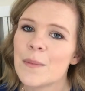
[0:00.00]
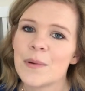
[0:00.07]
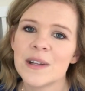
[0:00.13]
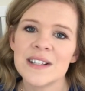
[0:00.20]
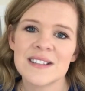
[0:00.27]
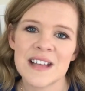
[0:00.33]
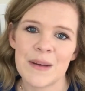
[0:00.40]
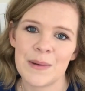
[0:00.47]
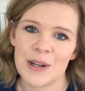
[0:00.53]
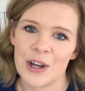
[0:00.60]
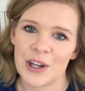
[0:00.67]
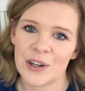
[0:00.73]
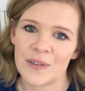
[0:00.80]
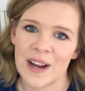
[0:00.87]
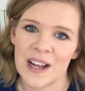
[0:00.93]
please let me know
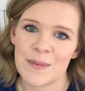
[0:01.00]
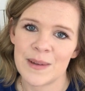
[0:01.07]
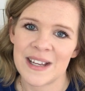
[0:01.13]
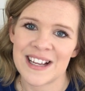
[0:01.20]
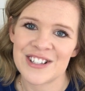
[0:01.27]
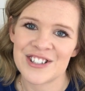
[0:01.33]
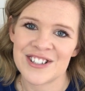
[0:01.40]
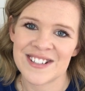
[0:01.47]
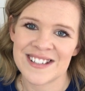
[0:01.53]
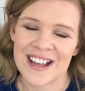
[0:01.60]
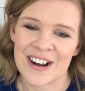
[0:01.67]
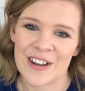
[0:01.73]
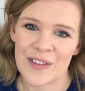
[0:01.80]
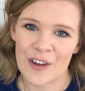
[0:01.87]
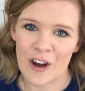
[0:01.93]
your recommendations
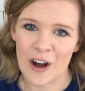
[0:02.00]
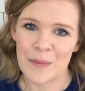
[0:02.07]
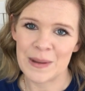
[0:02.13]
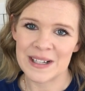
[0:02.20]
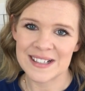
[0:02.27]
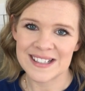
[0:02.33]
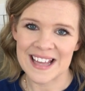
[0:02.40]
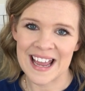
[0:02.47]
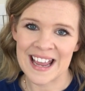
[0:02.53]
down in the comments